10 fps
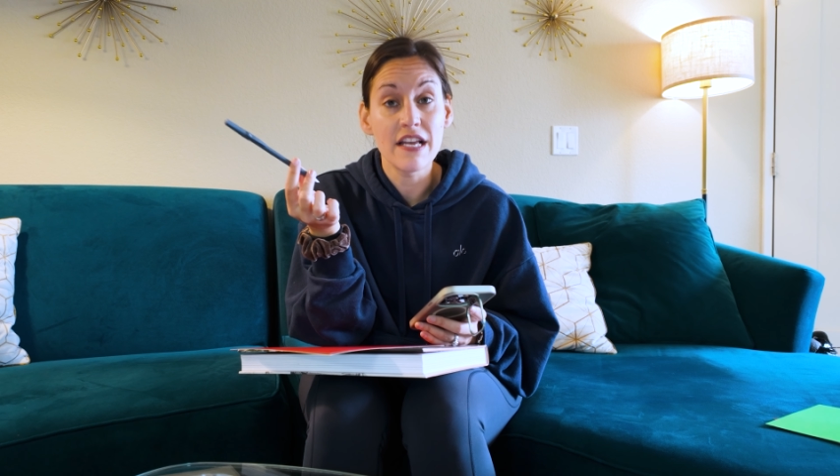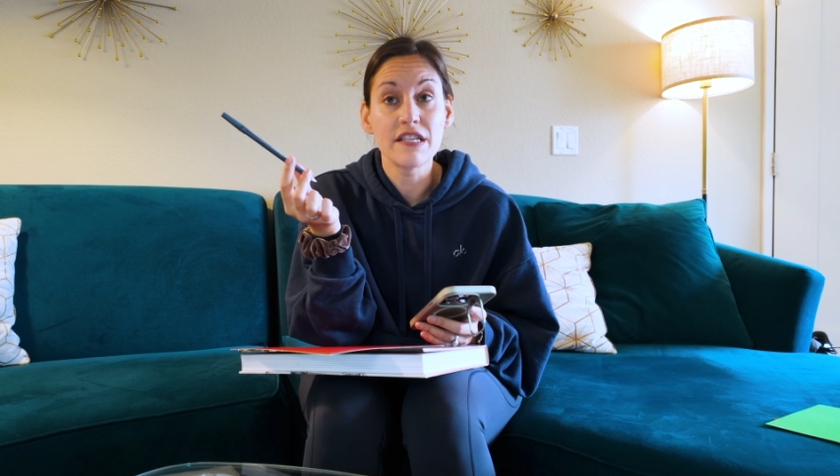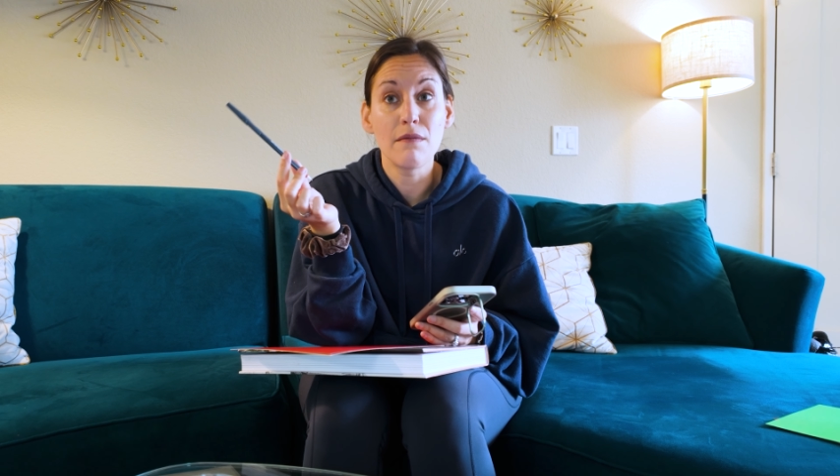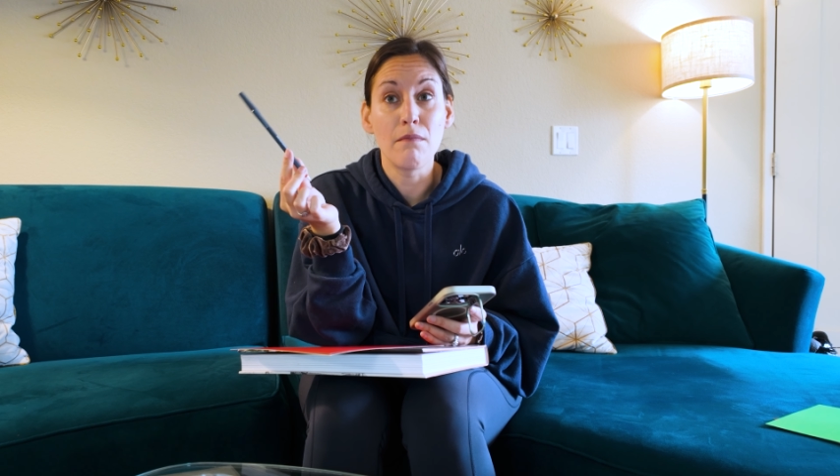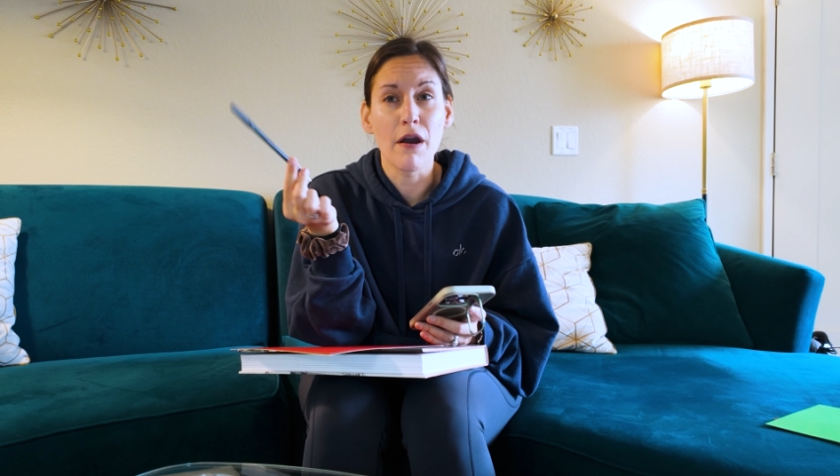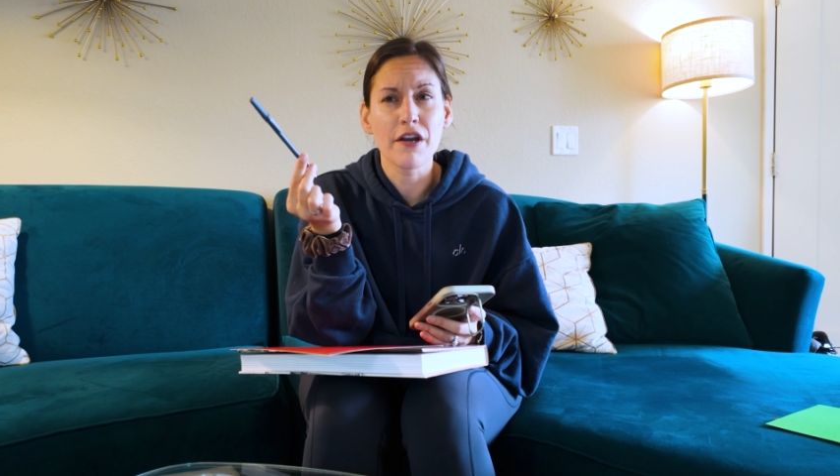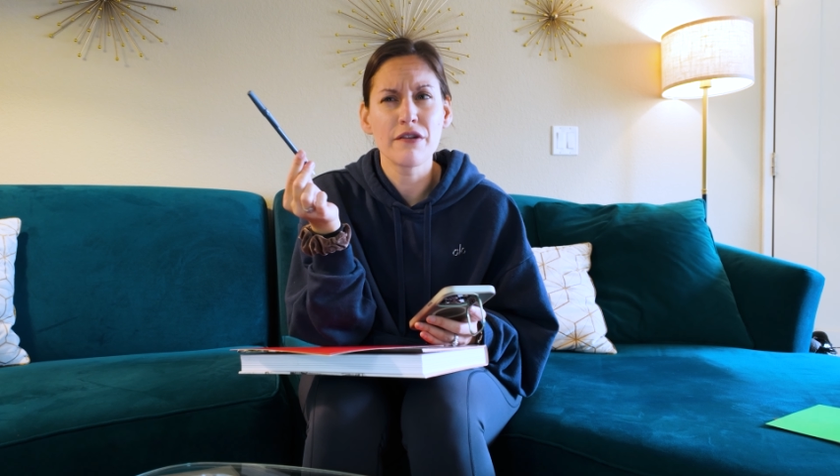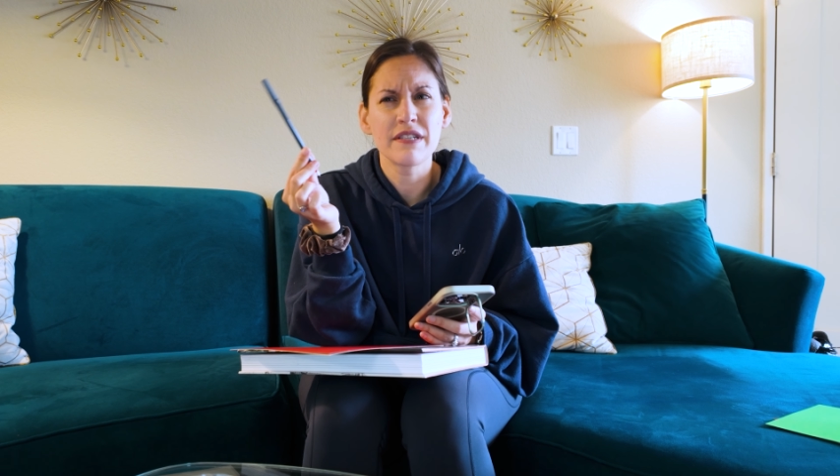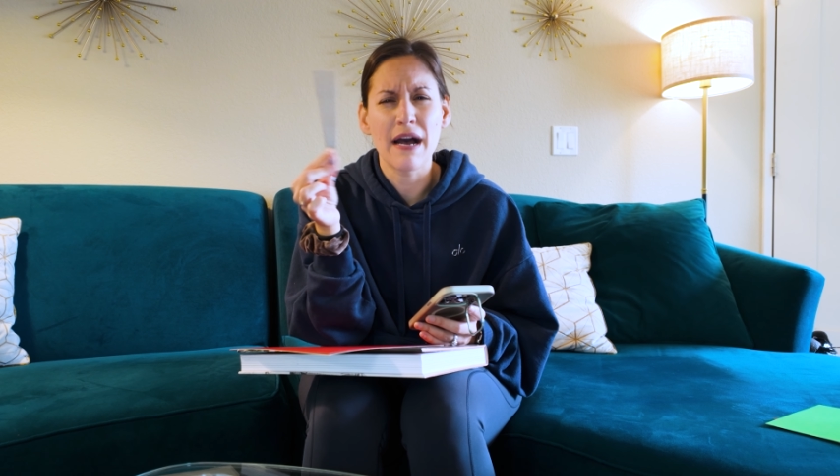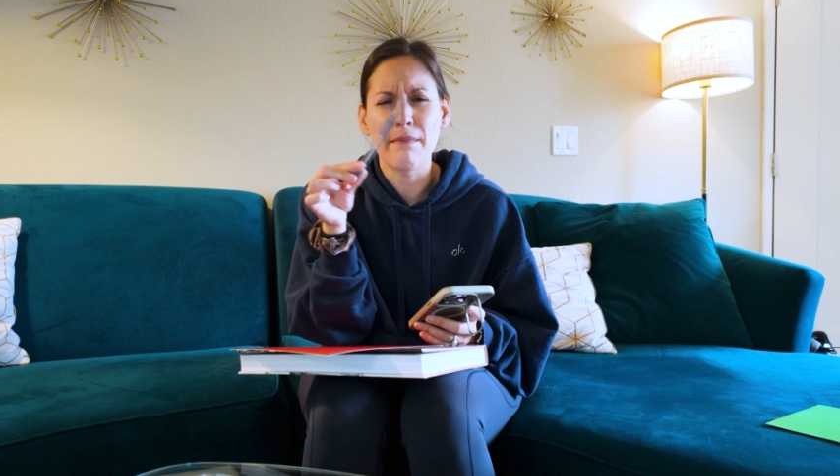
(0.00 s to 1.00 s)
is
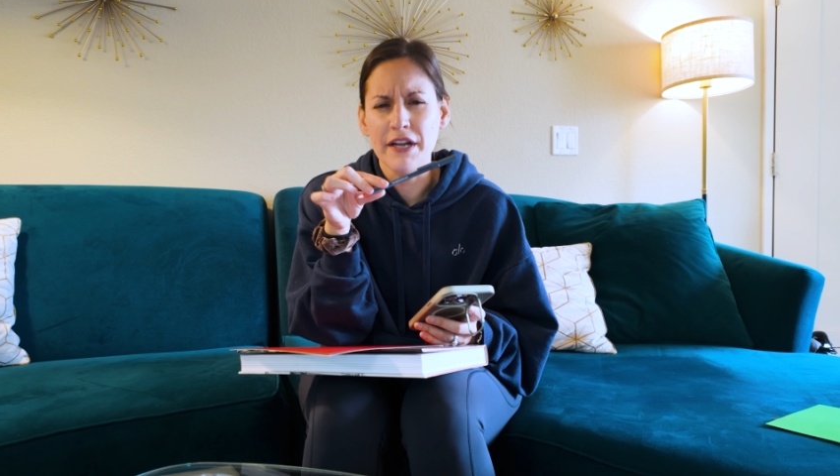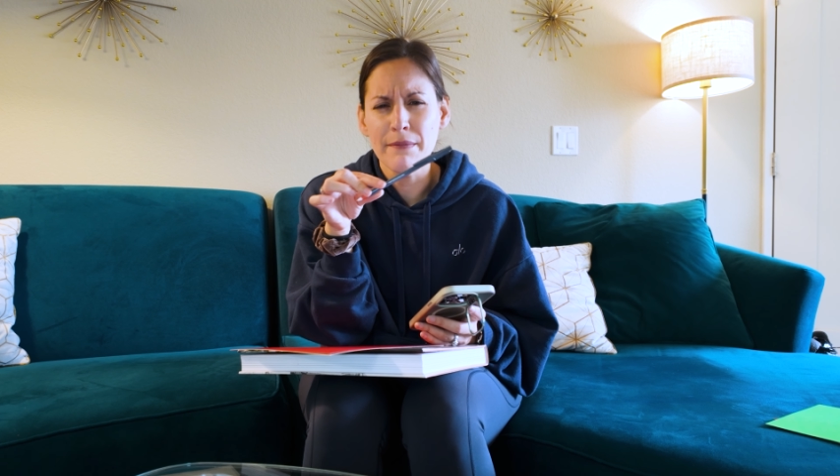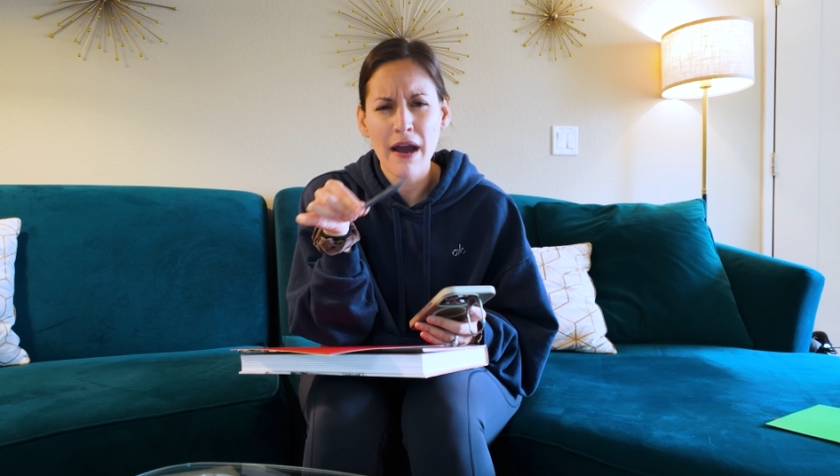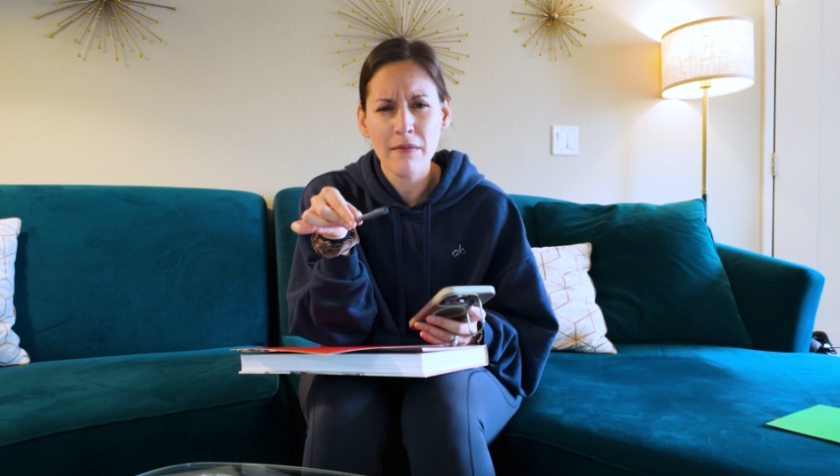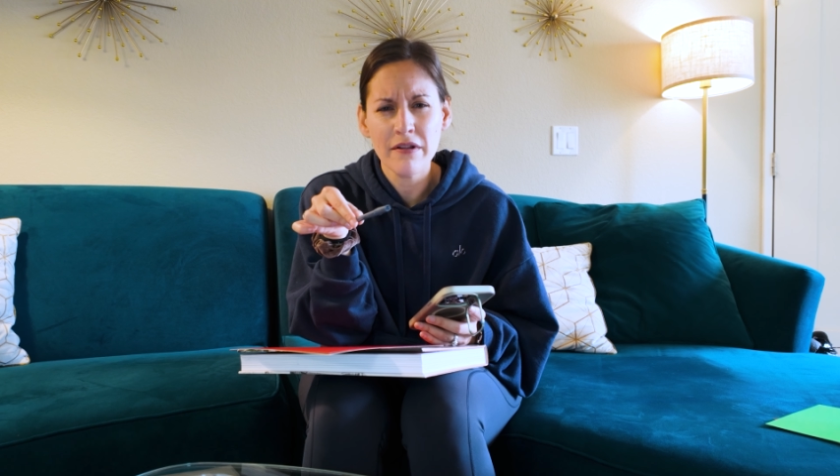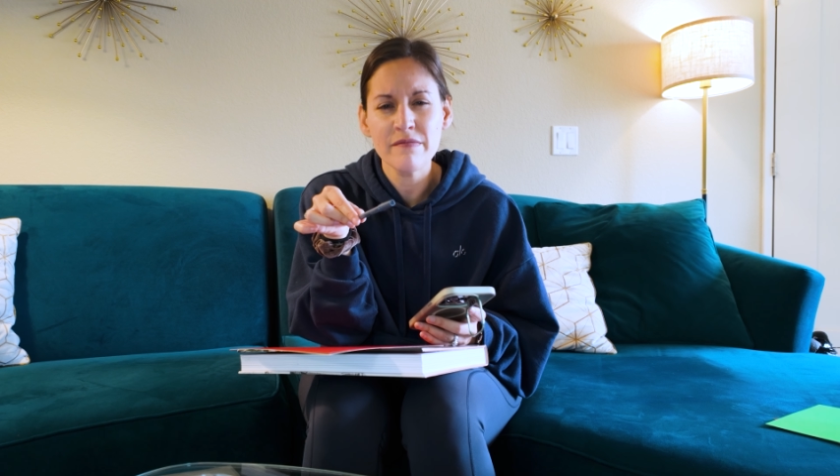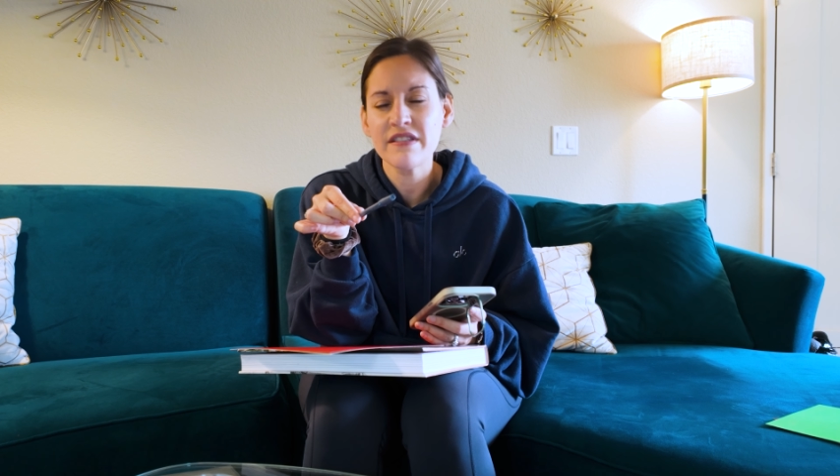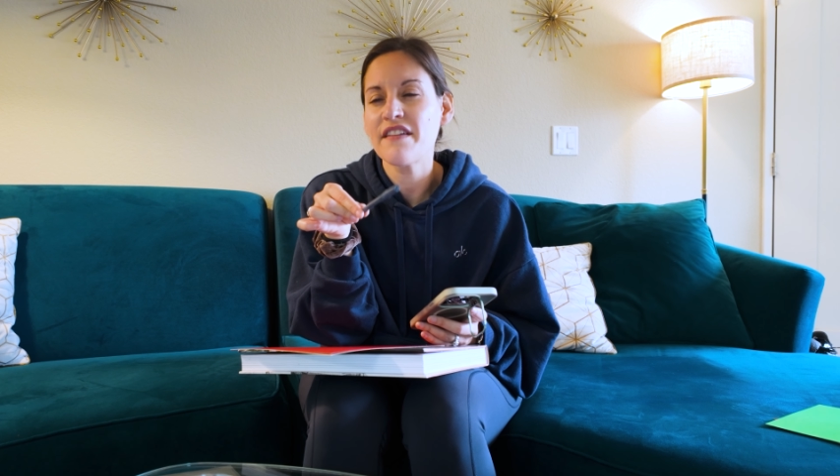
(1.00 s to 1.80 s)
Margot's Got Money Problems.